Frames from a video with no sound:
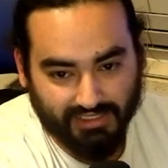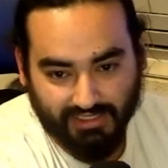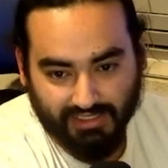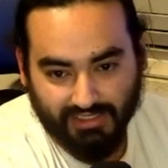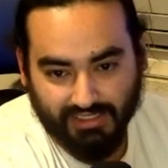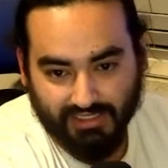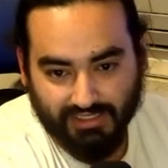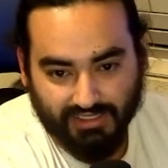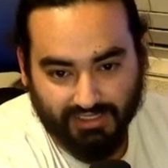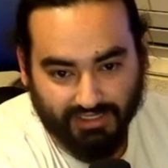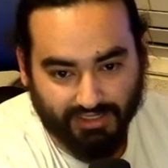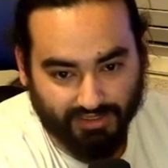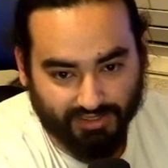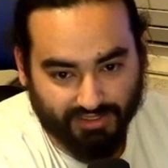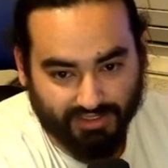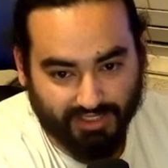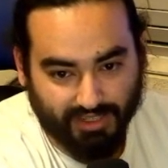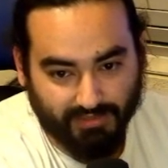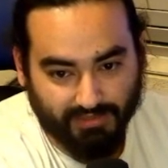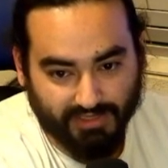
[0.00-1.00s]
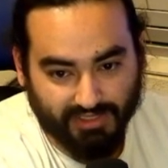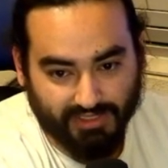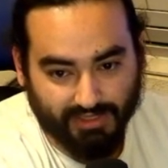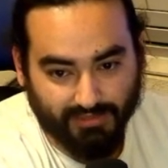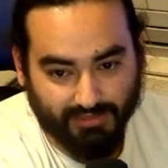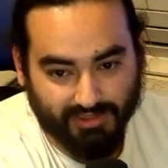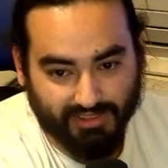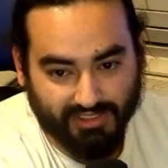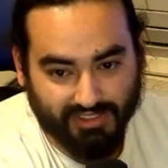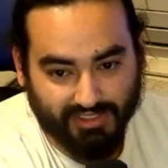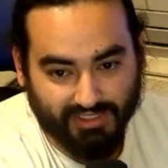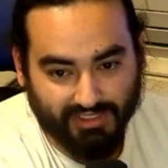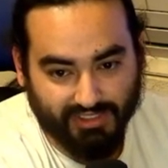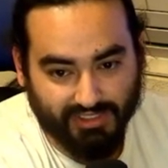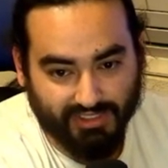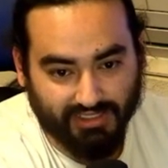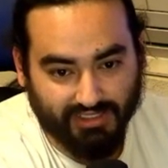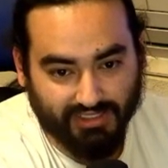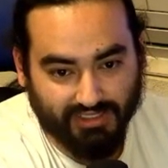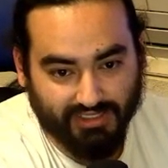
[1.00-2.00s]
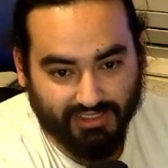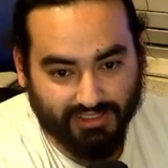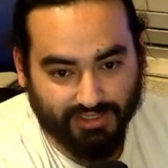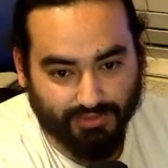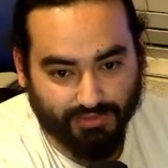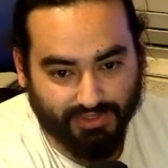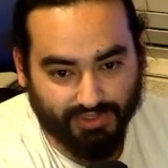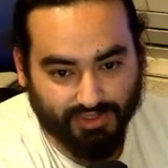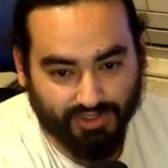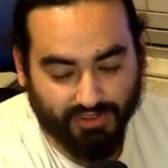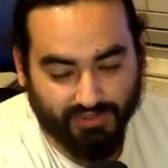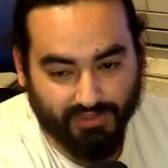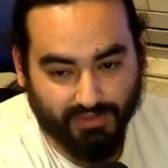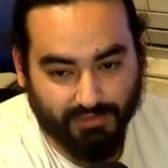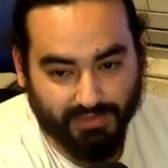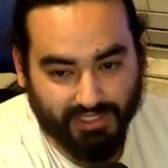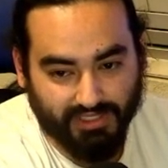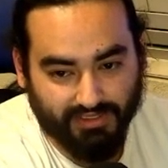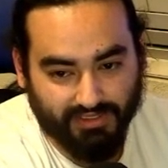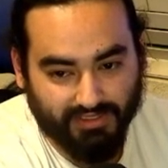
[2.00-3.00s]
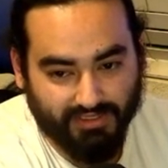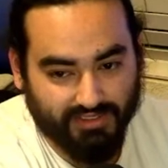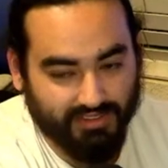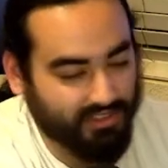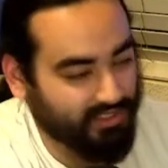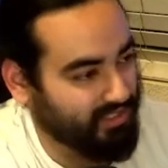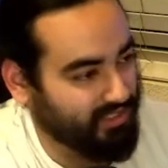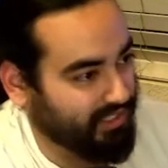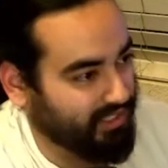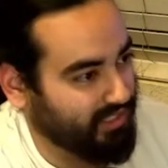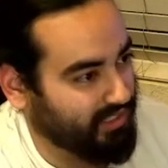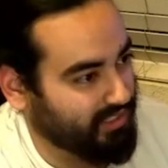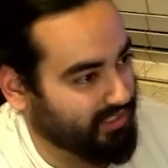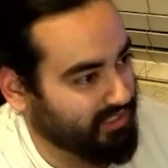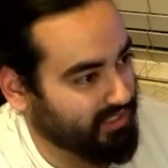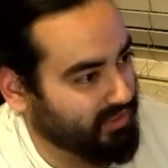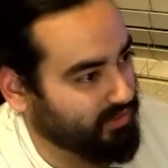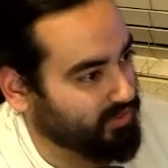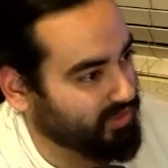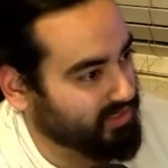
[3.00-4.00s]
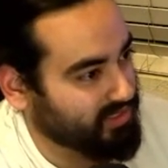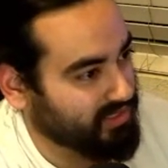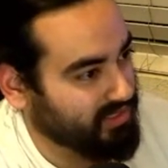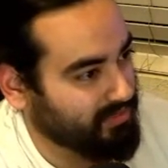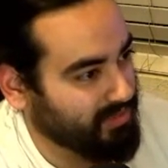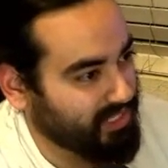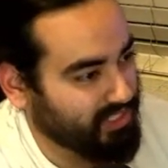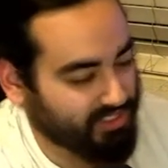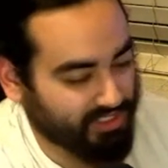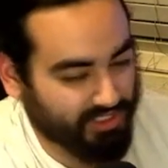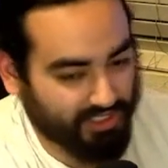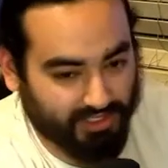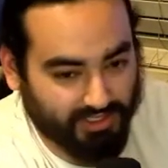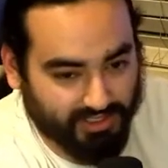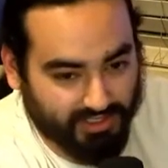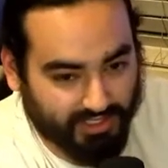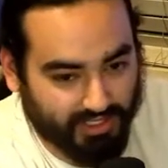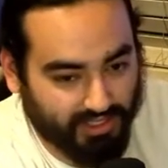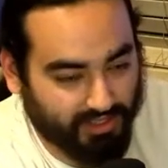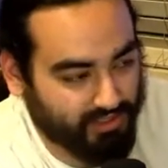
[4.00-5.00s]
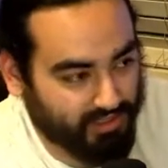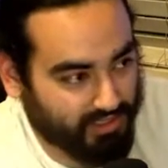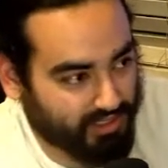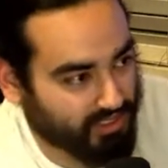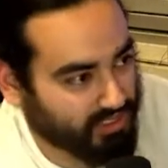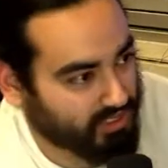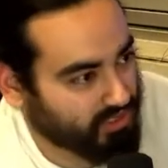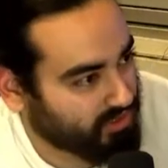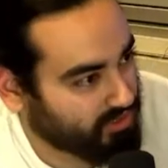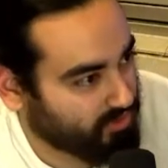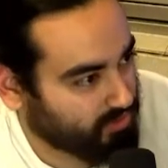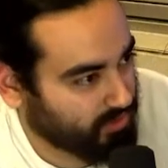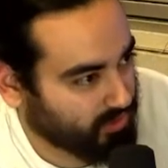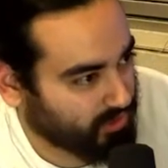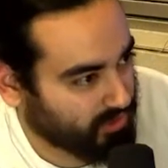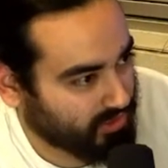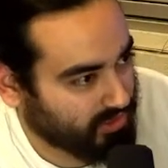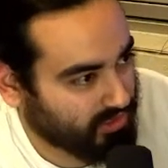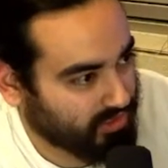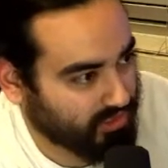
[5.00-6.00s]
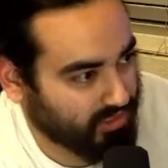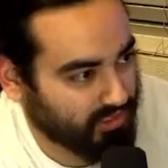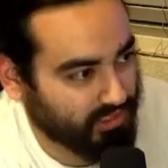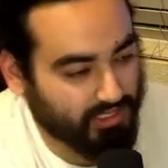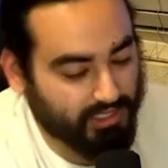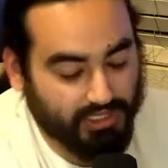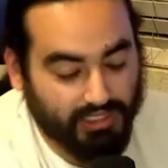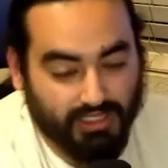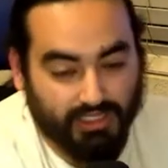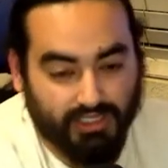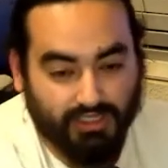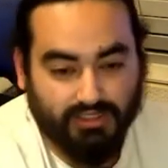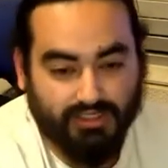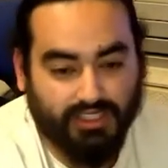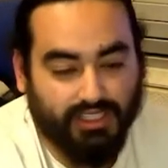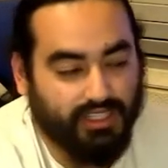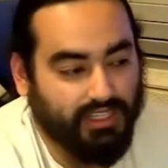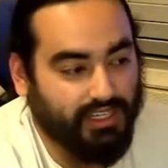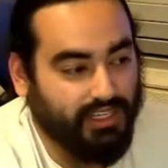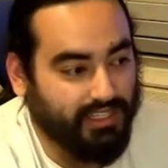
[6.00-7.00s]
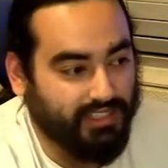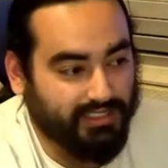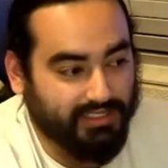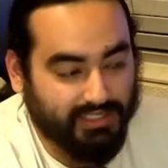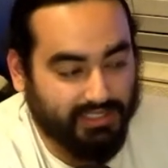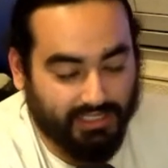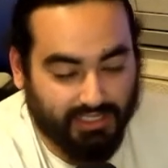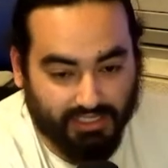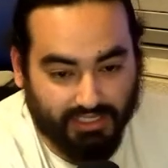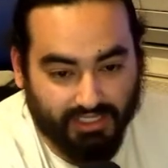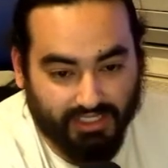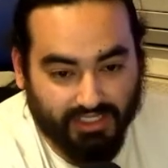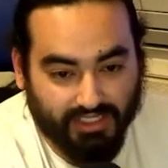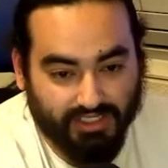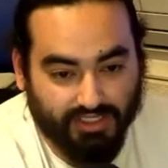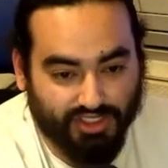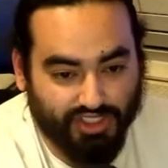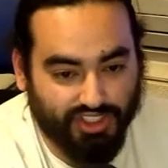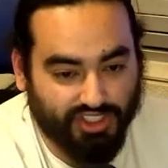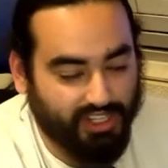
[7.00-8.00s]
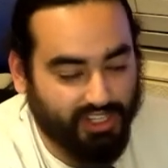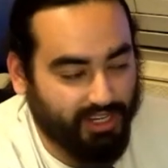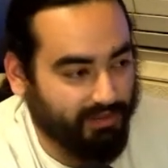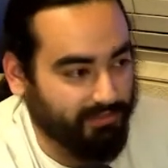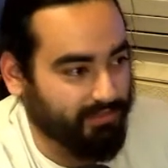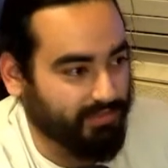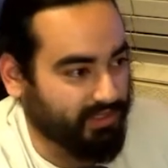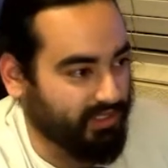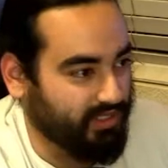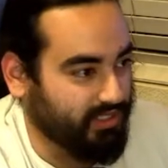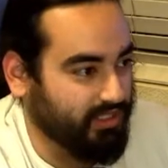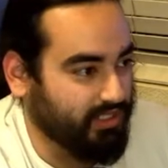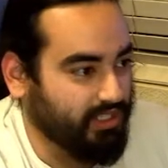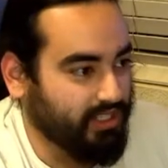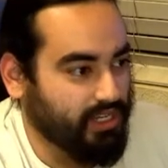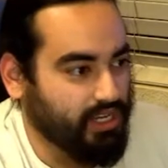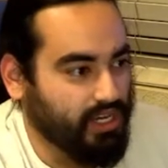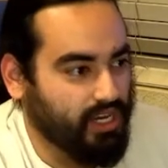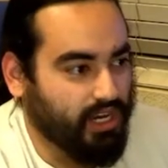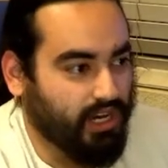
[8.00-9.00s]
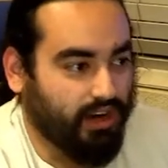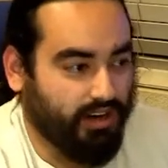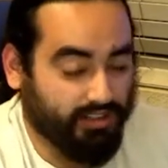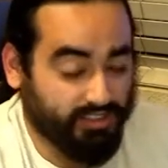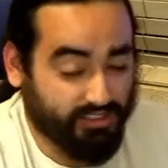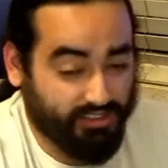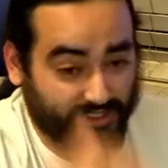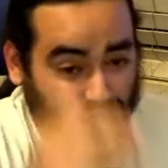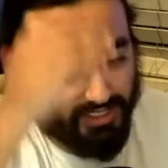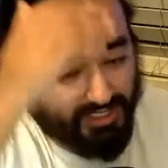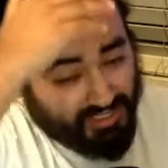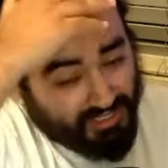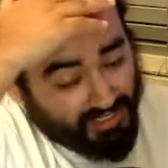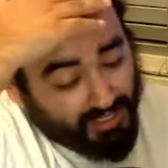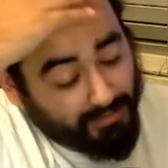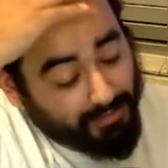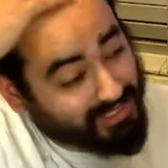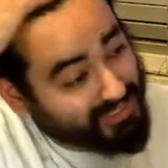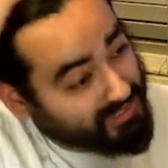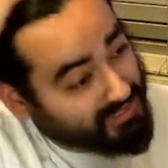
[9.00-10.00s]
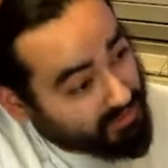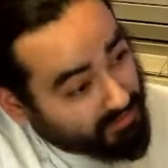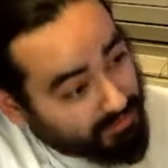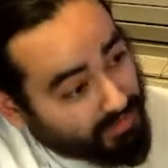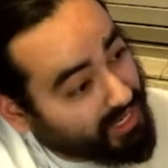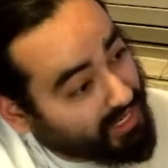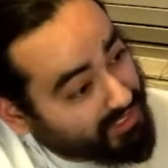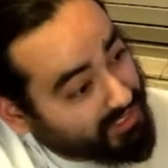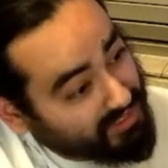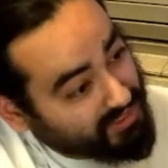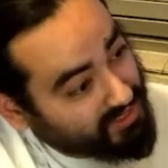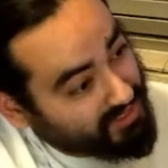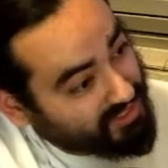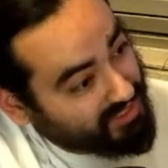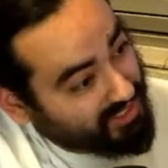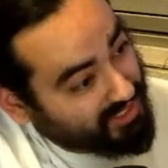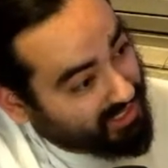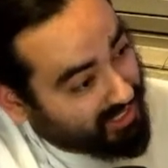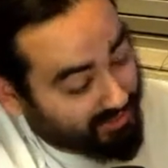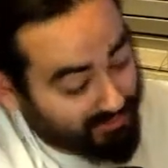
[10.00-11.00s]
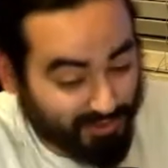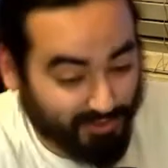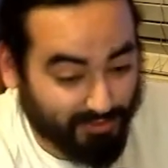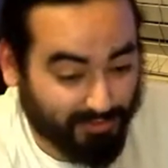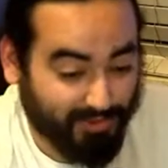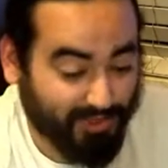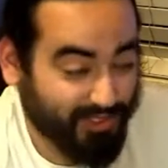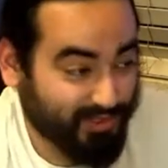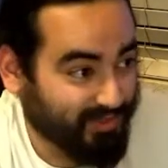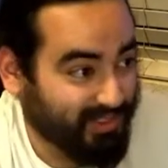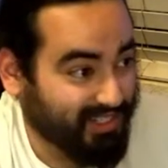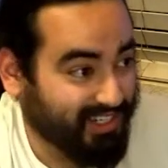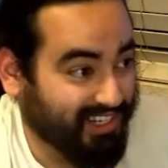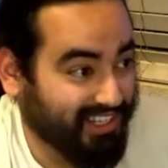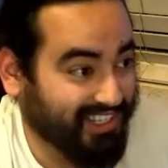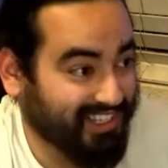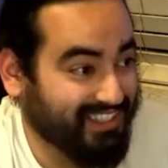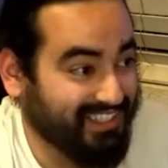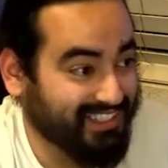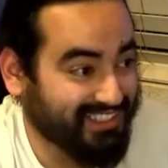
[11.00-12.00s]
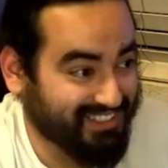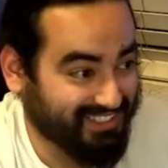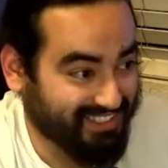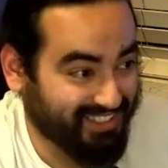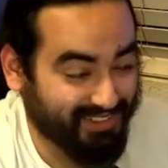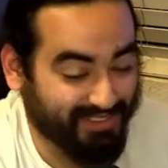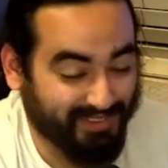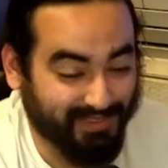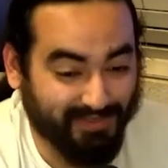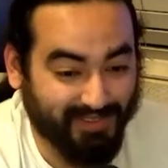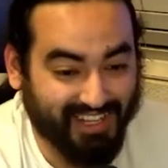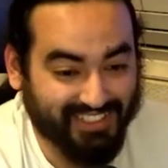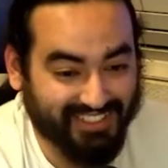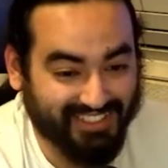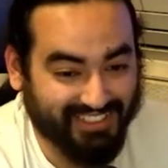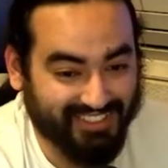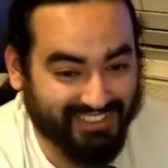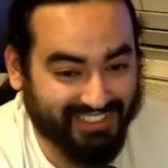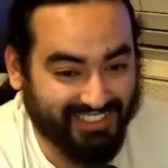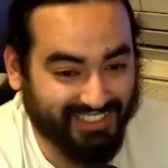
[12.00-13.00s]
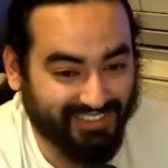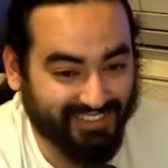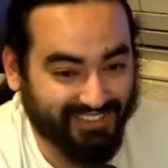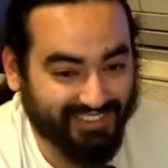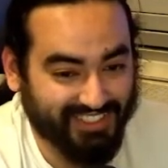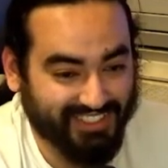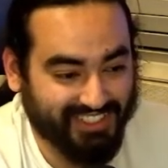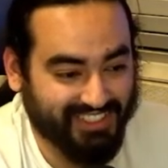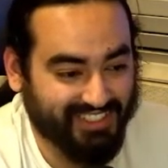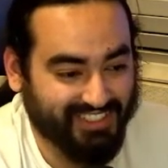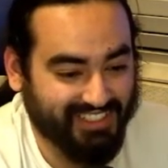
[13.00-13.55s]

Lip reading: you know, Sammy's able to retrieve the belts, and he wins the match. He is now the undisputed TNT champion. Honestly, amazing match. I'm surprised we got this good of a match on television.